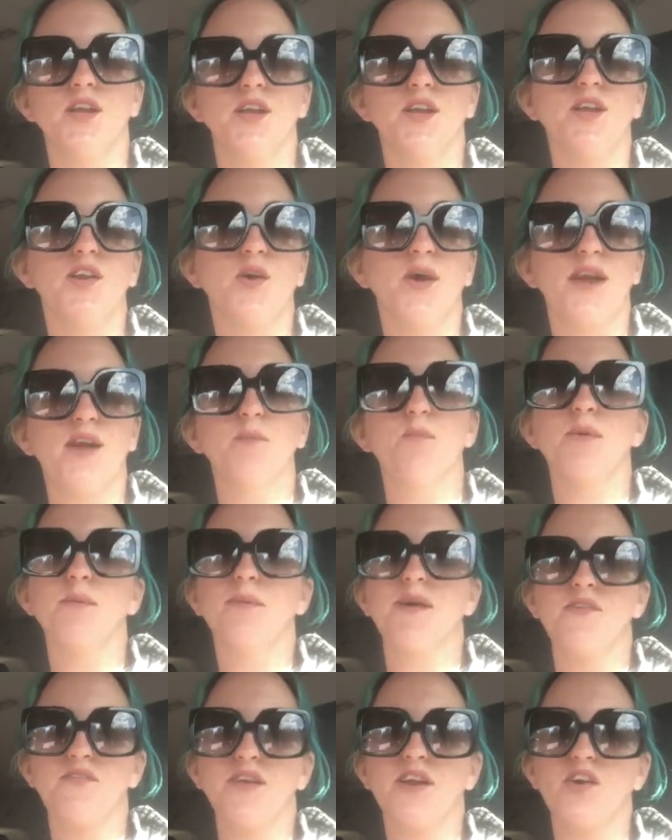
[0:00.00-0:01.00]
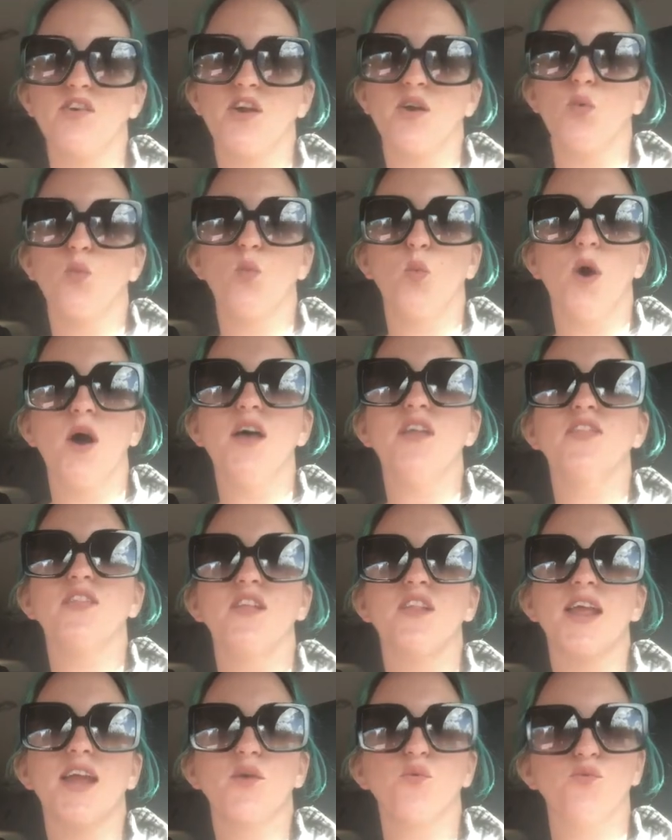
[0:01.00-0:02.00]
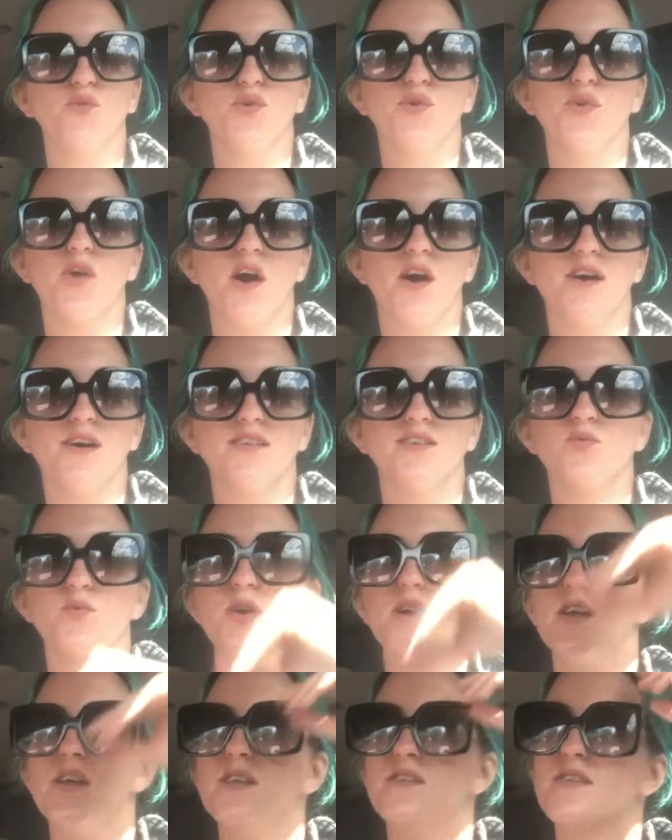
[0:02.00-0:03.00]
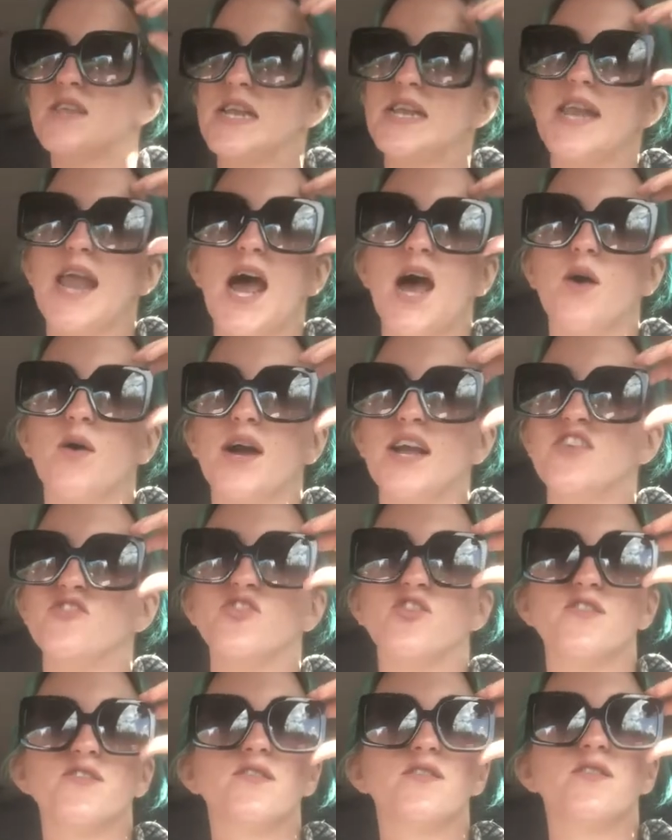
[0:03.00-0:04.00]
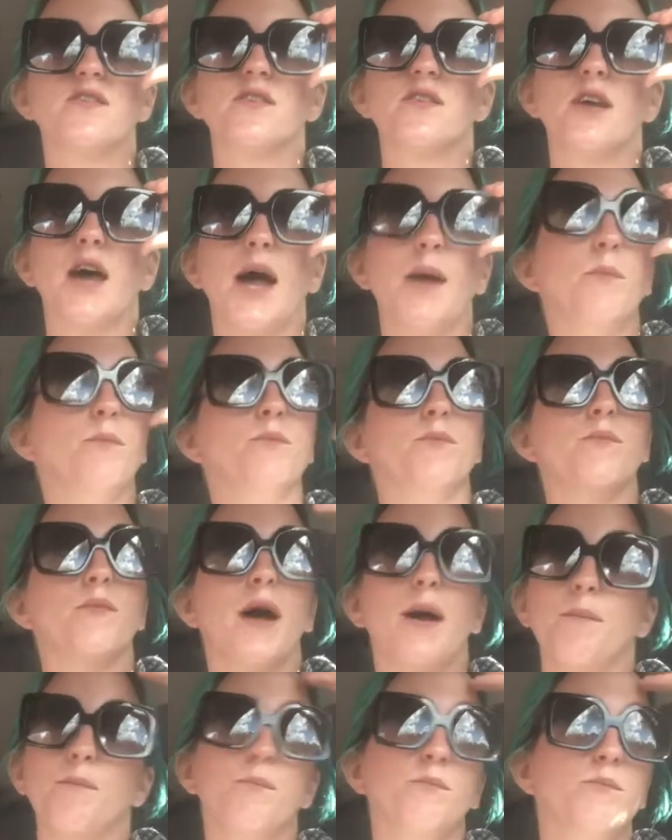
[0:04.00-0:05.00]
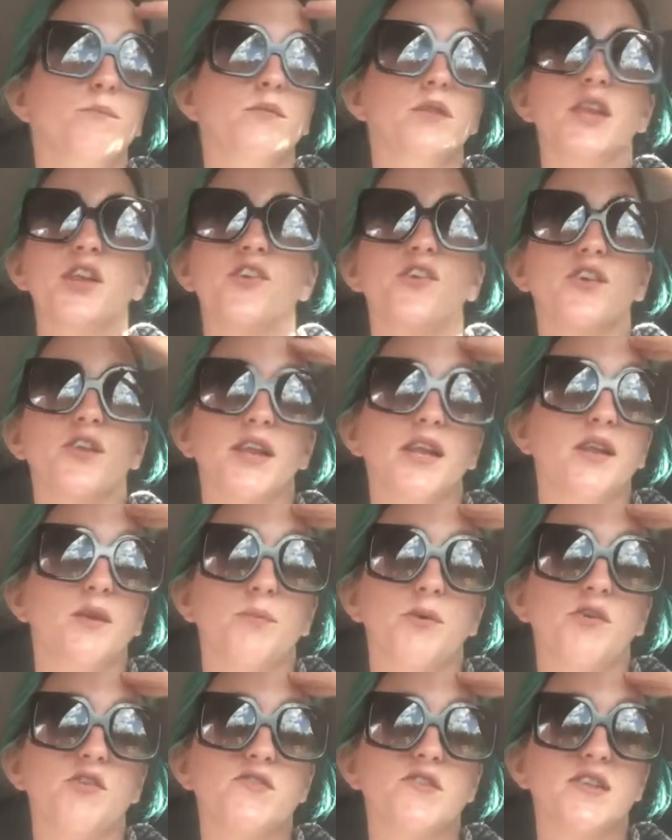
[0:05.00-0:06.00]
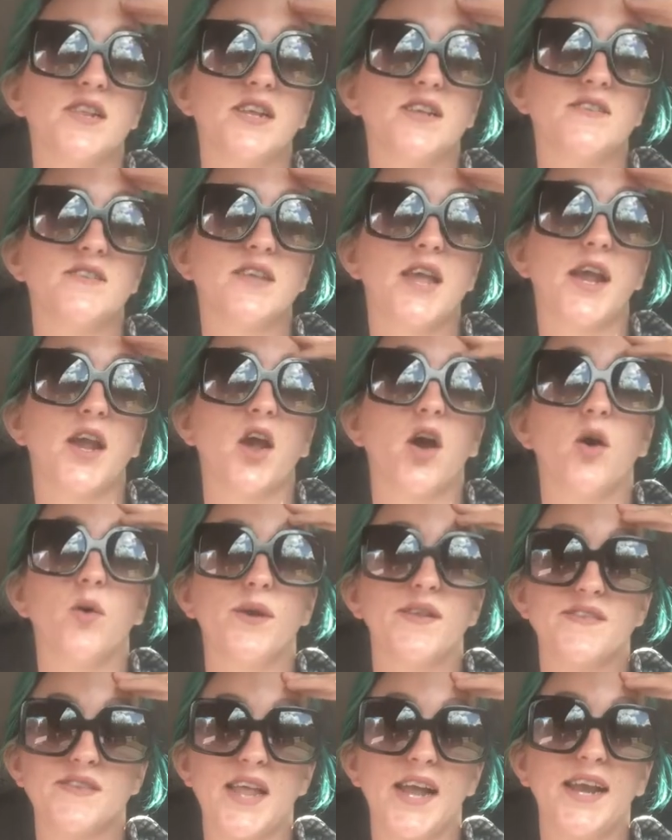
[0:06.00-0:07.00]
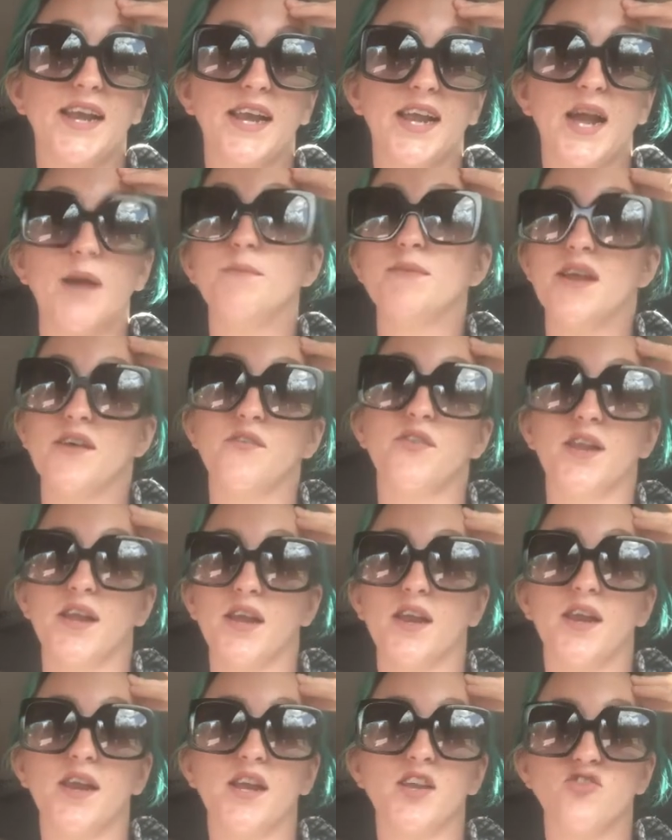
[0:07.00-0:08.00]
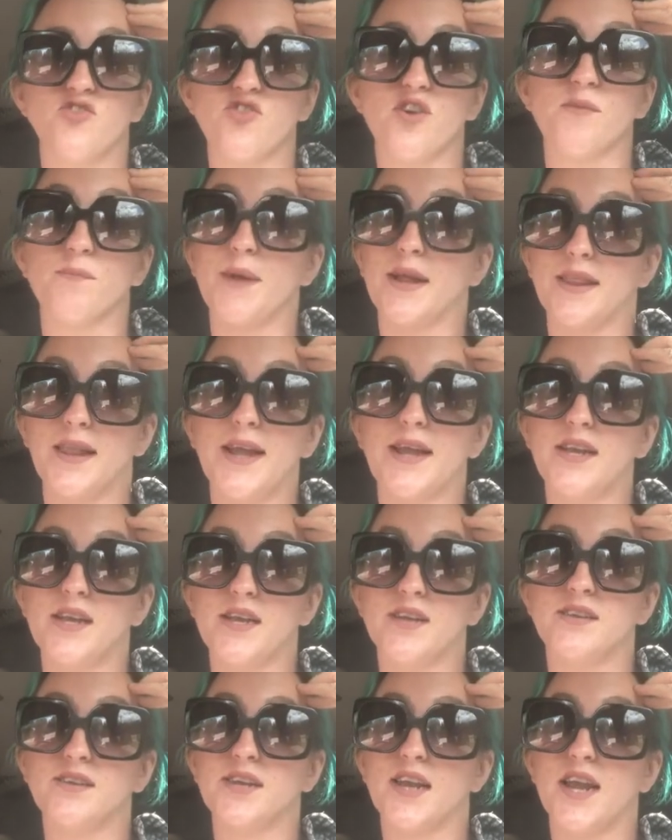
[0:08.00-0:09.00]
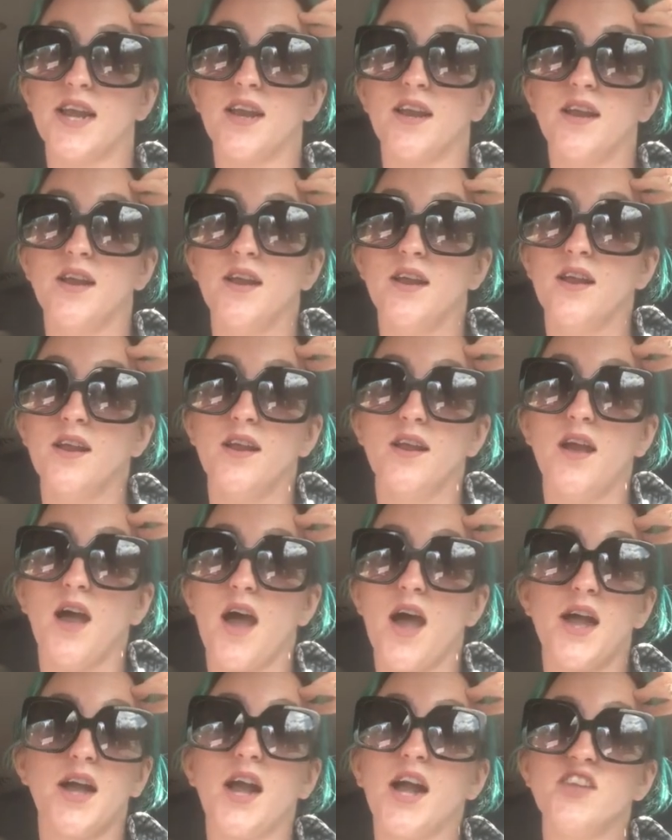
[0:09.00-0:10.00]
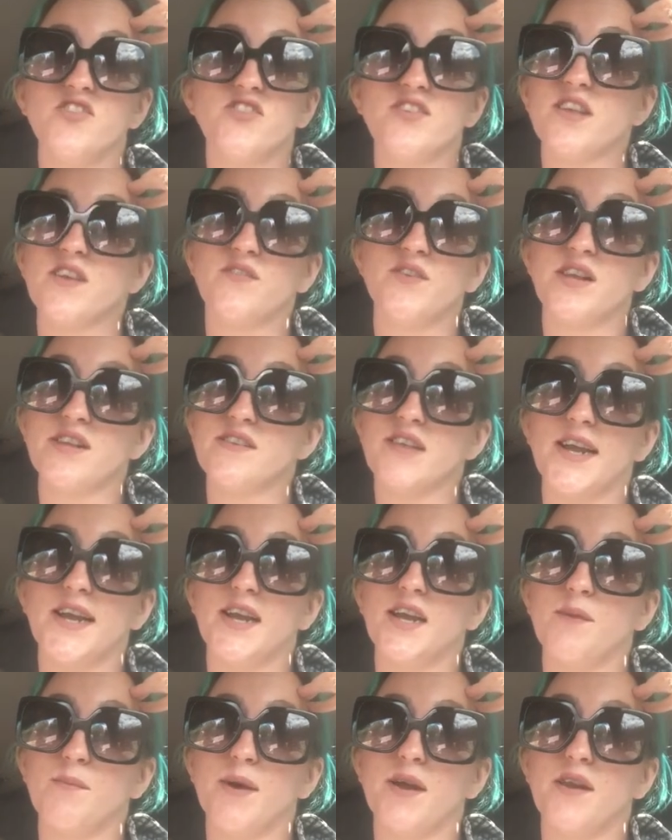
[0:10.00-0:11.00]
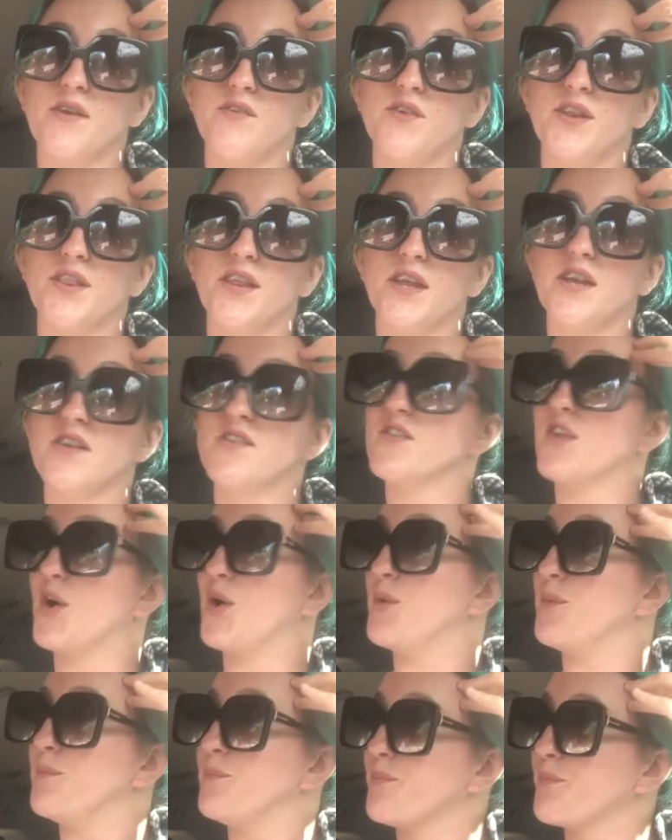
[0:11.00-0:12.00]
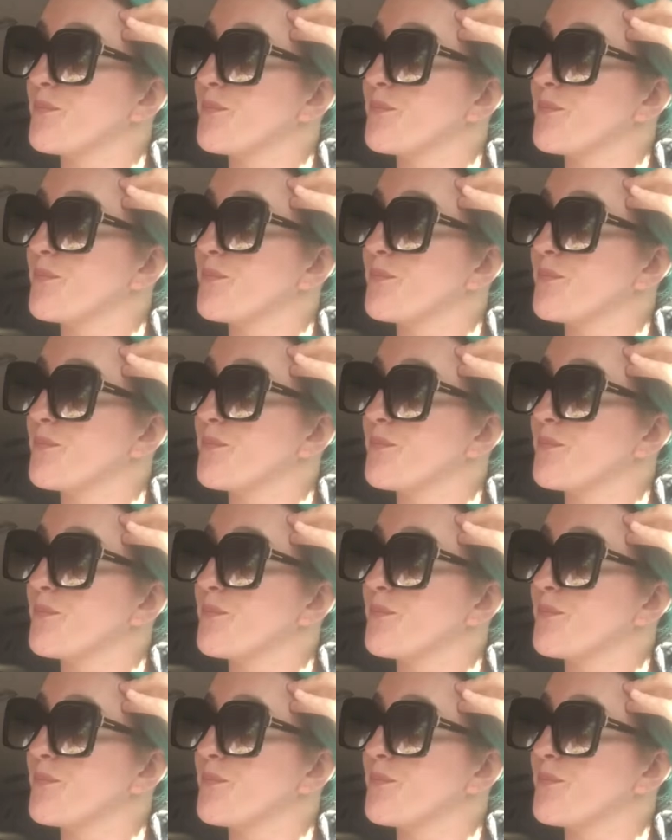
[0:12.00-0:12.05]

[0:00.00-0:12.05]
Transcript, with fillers: you know, I could put my finger on what the like root cause was. And now I just, I'm, I'm literally the person that's like, oh, it's lightning. I'm definitely going to get struck by lightning today. I just have anxiety about everything. So